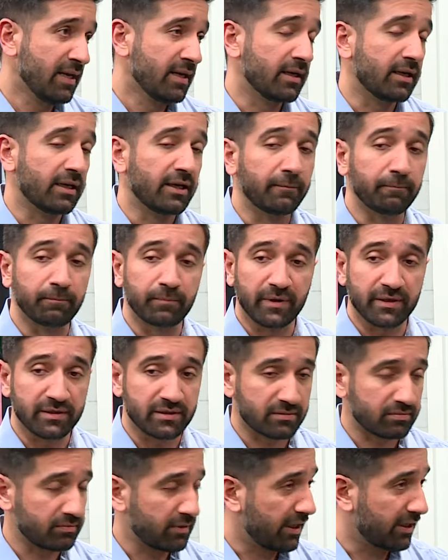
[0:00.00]
um,
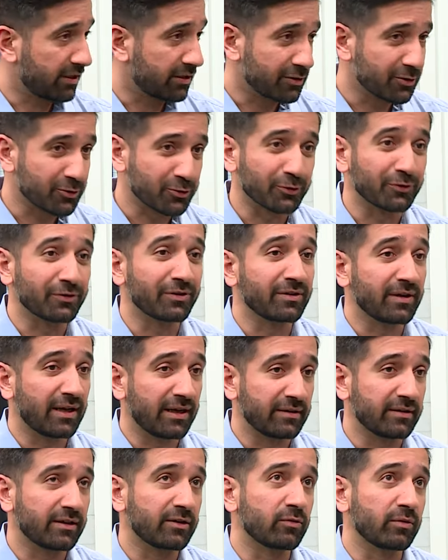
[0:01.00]
it's air conditioned
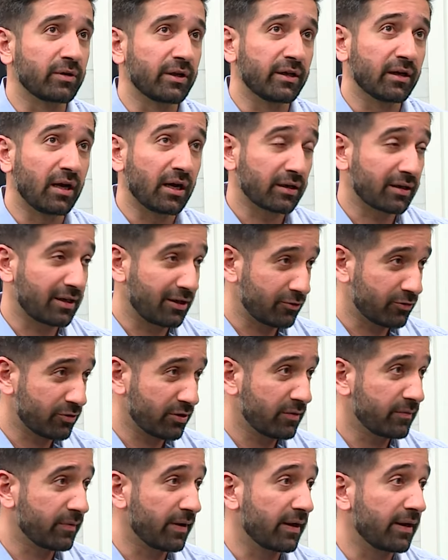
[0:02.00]
and the, in our
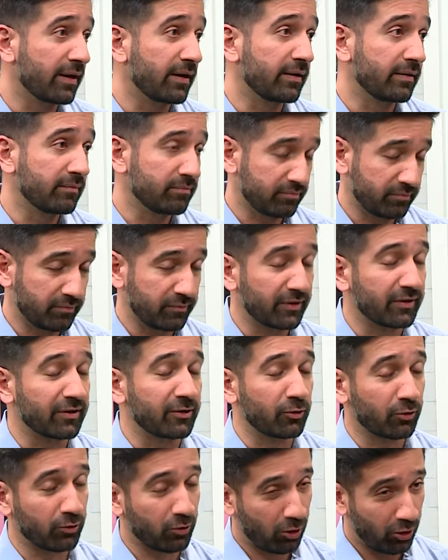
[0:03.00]
country where
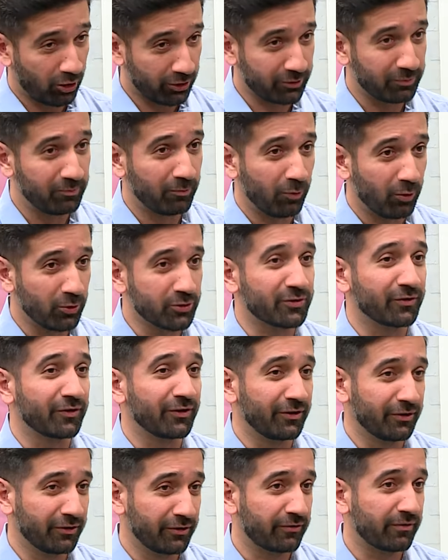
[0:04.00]
you're hot most of the
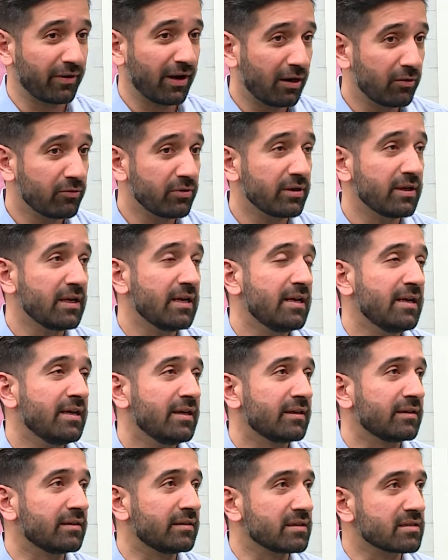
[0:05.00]
year round
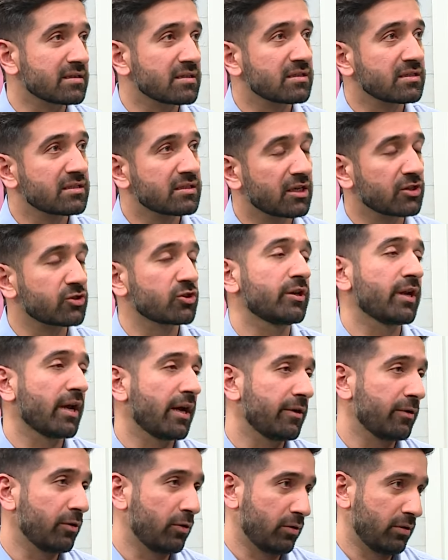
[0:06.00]
this is such an
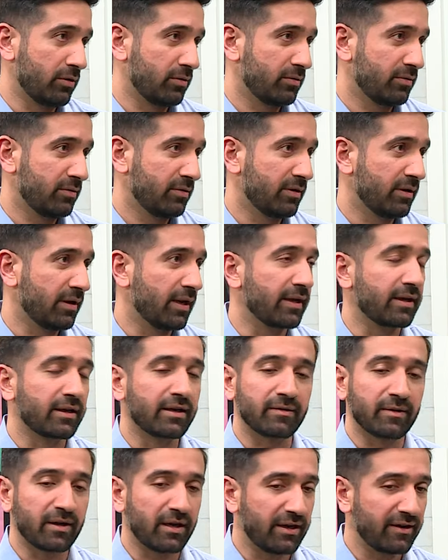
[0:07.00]
add-on yeah. like
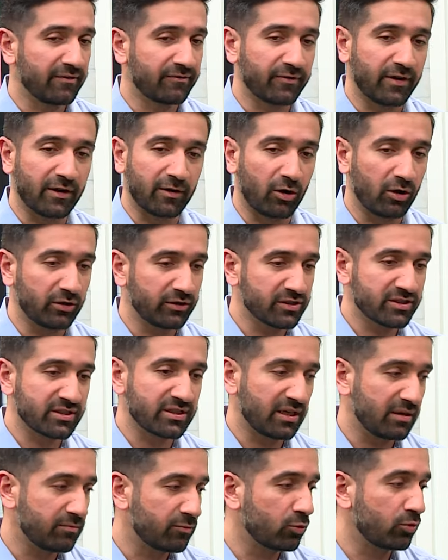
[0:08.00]
if on the
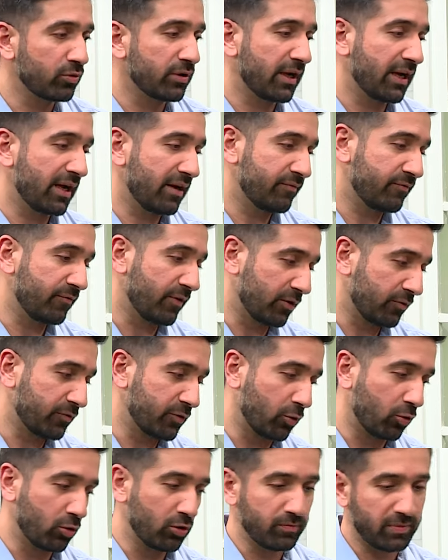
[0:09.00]
same route i have one of the
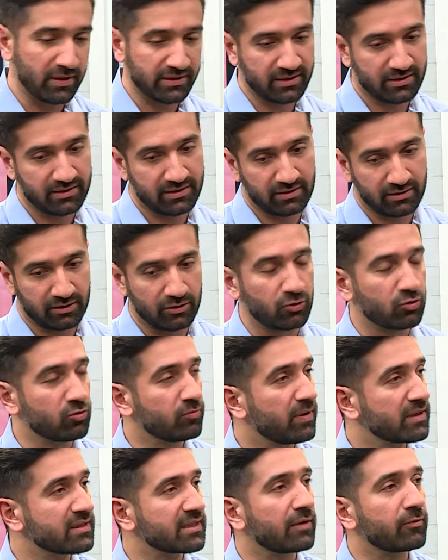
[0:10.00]
old buses and the new
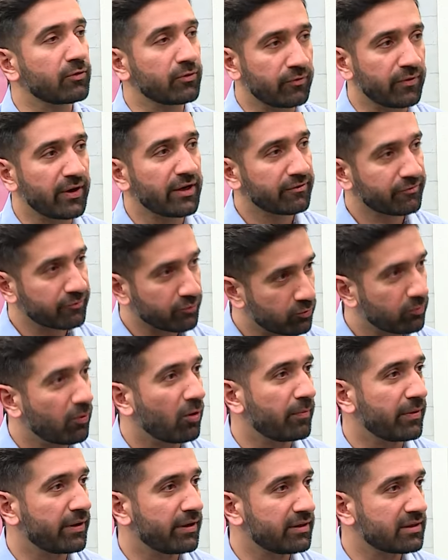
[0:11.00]
bus i would wait a few more
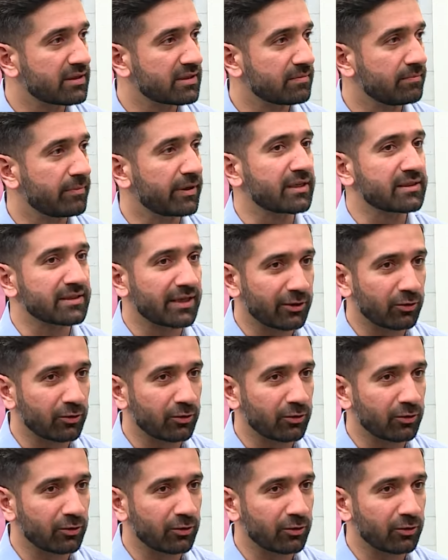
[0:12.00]
minutes because i